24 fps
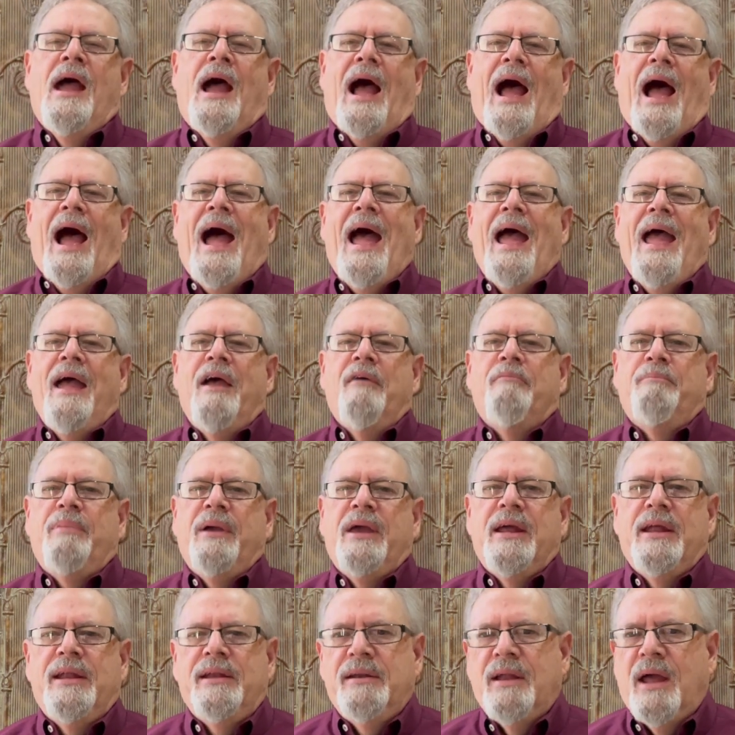I have
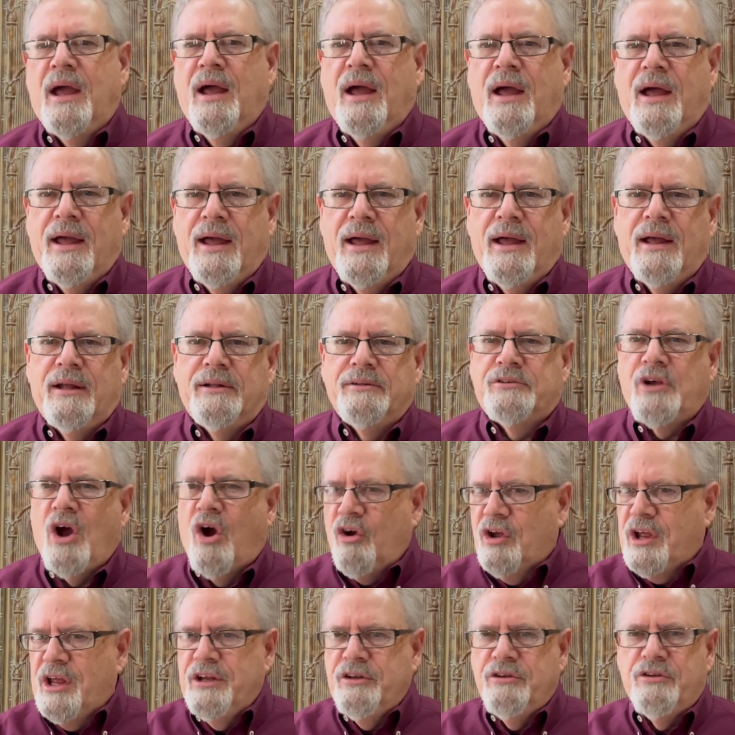been, uh,
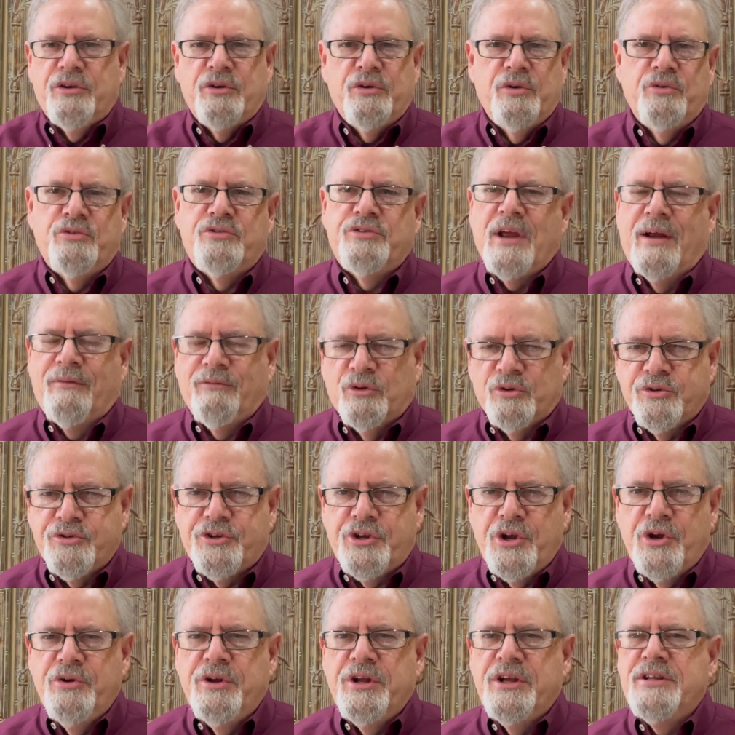talking to several
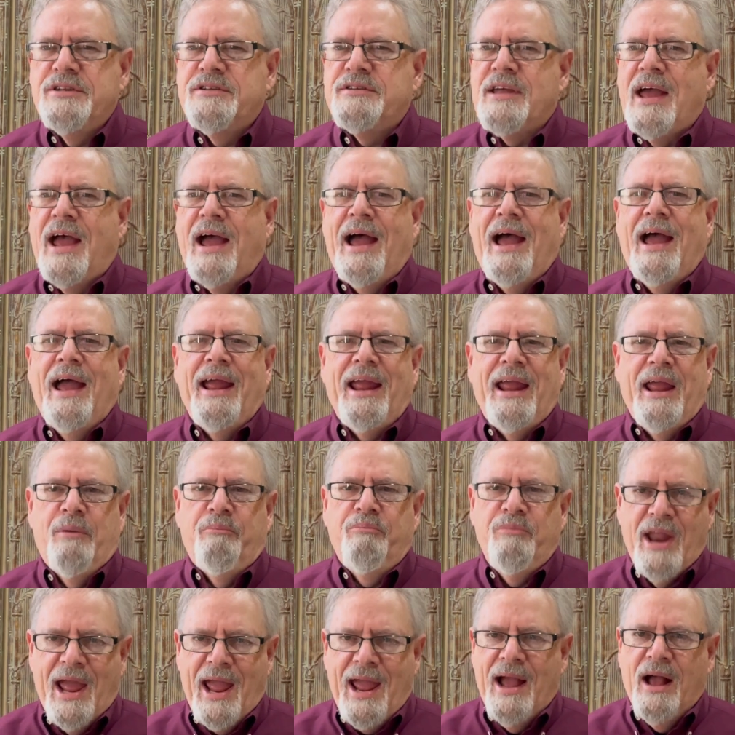students. I
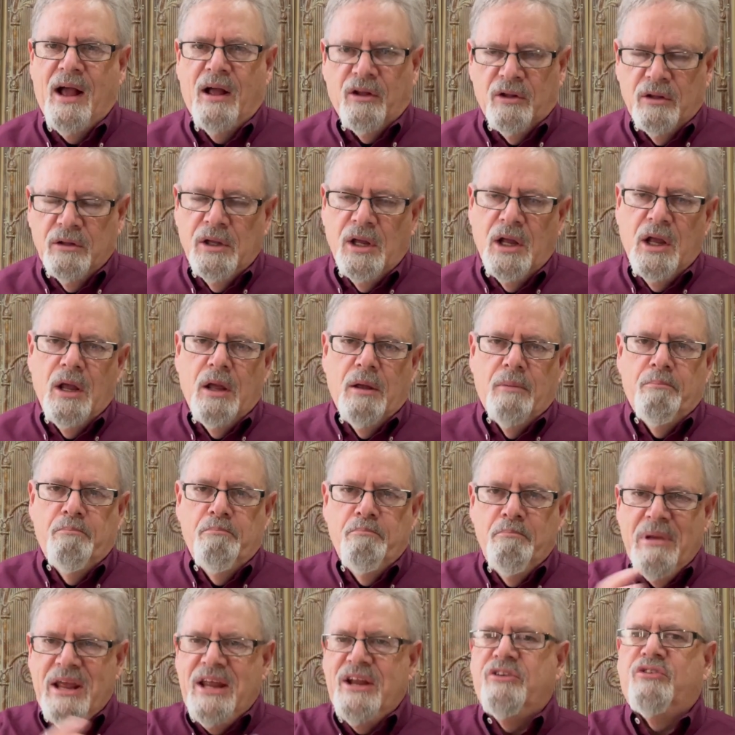am now
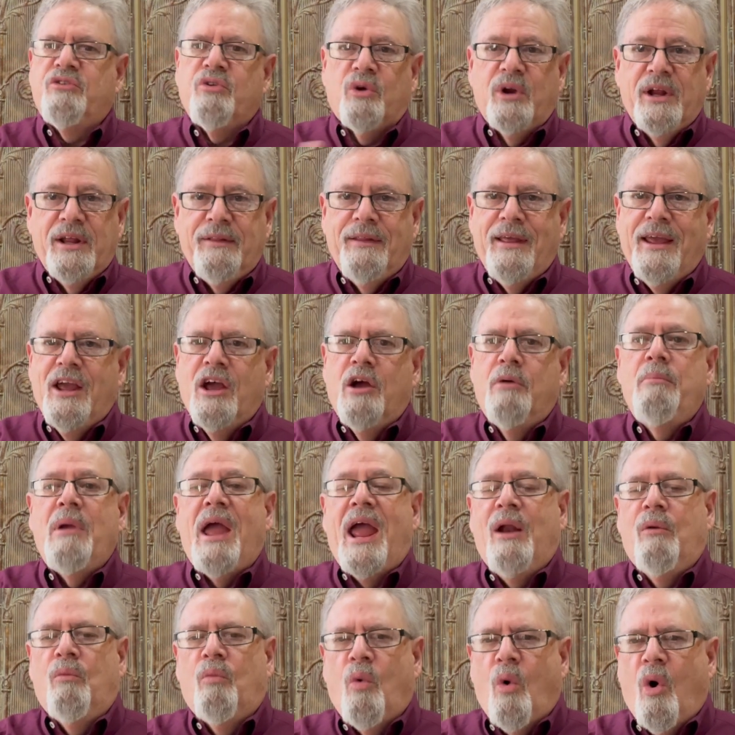mentoring them
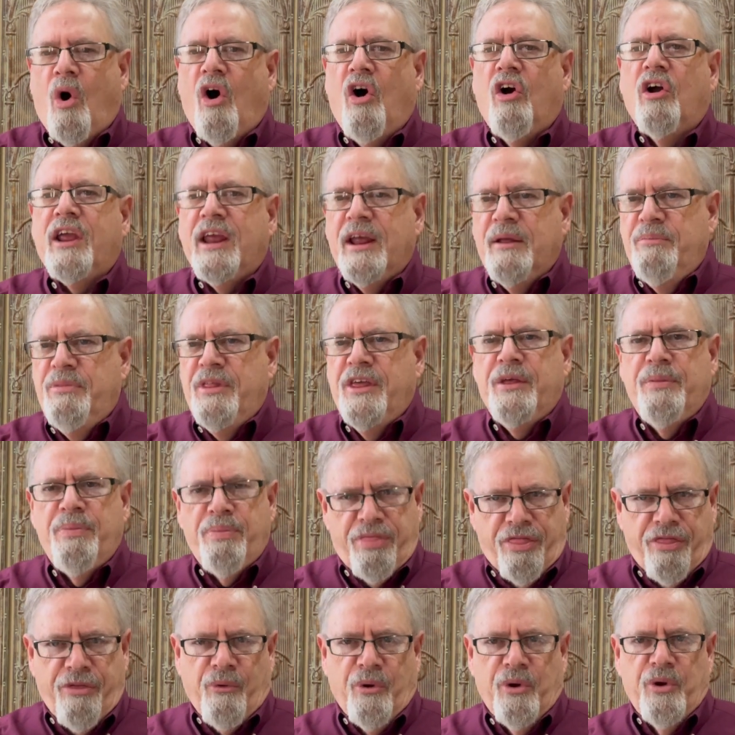and walking them
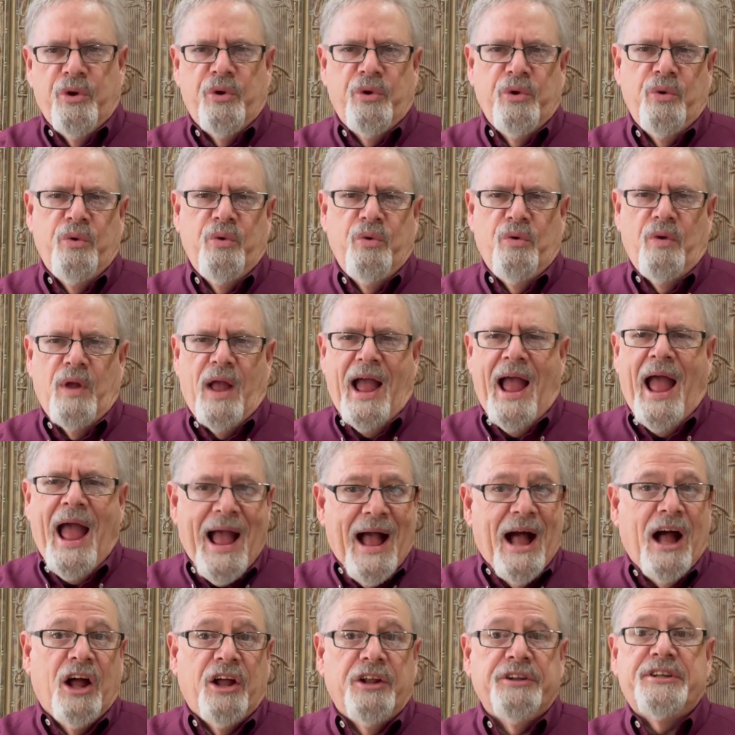through
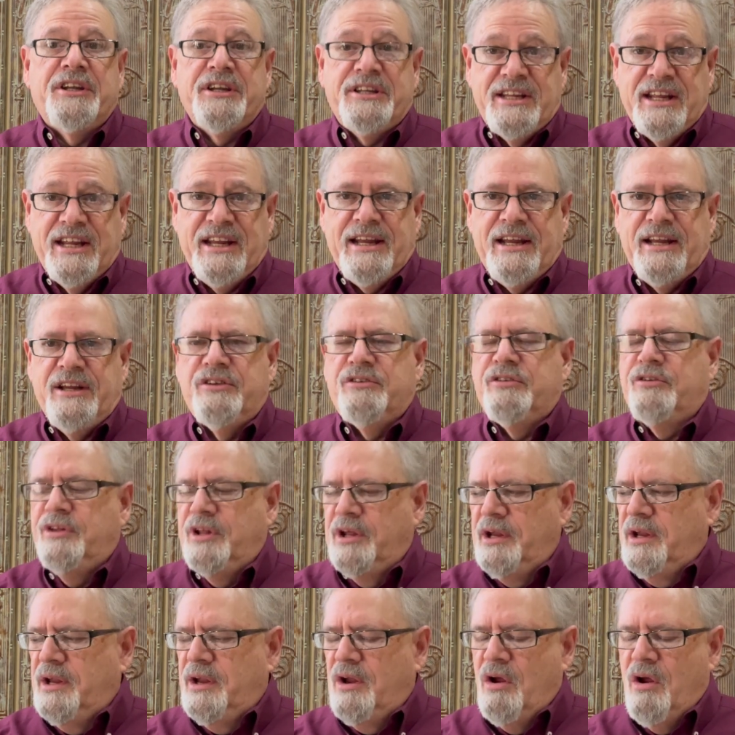how to teach
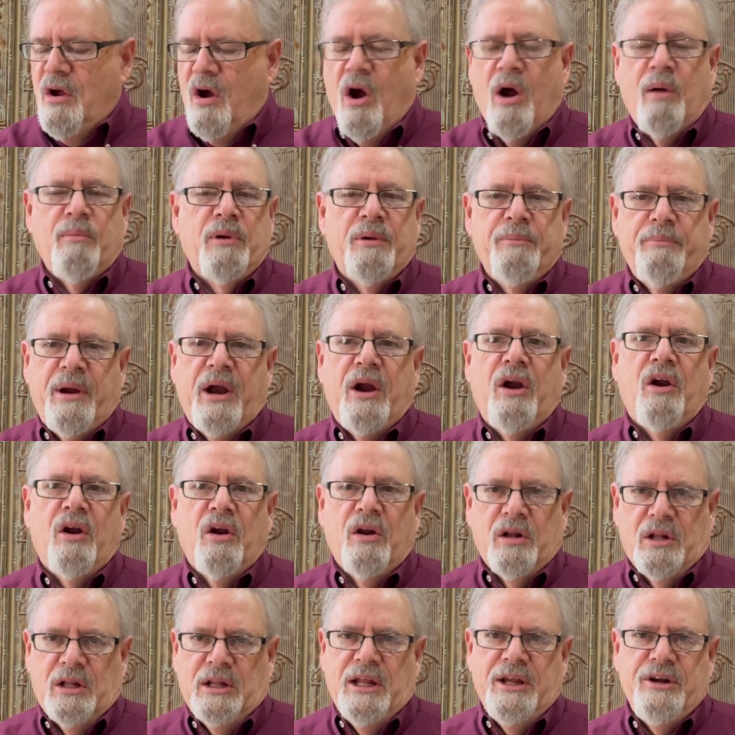the armor
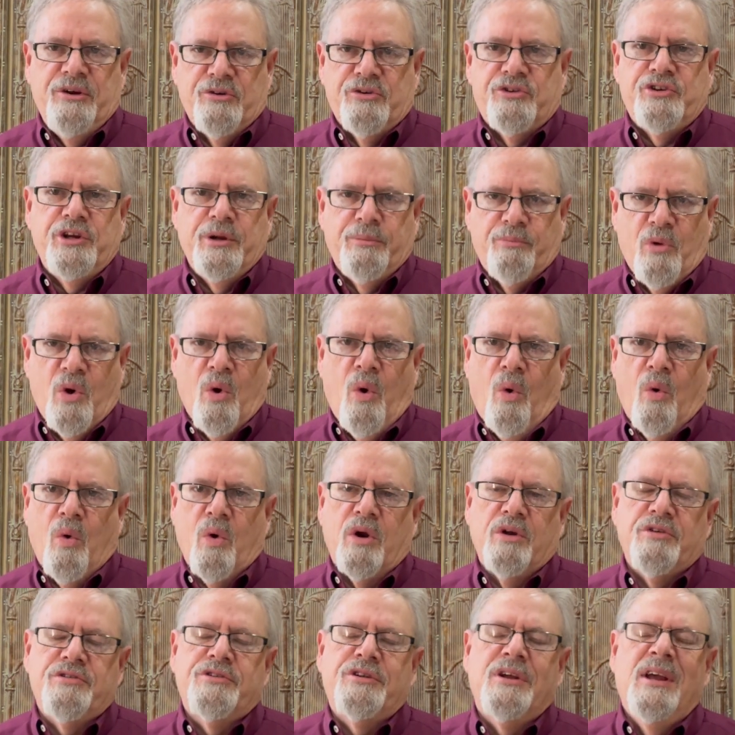bearer leadership
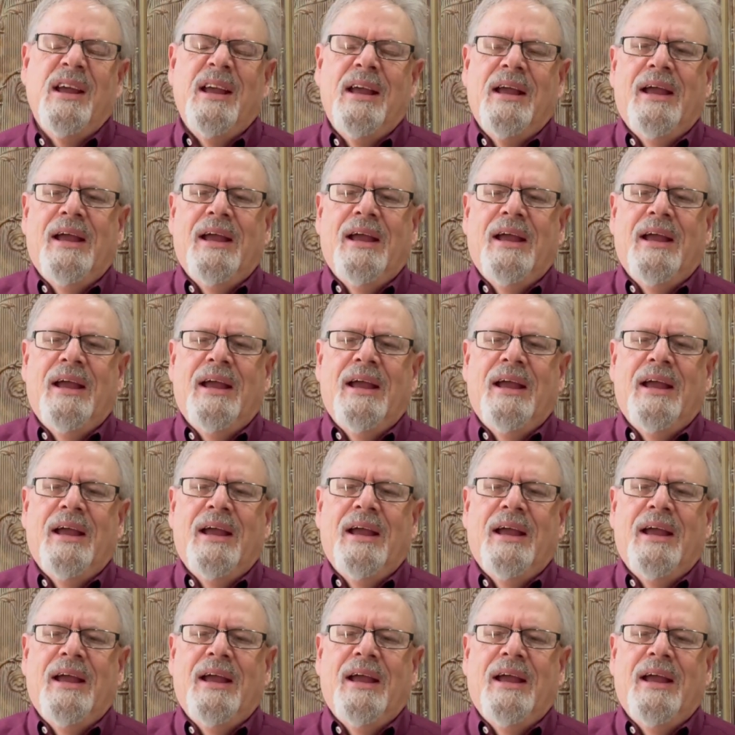course.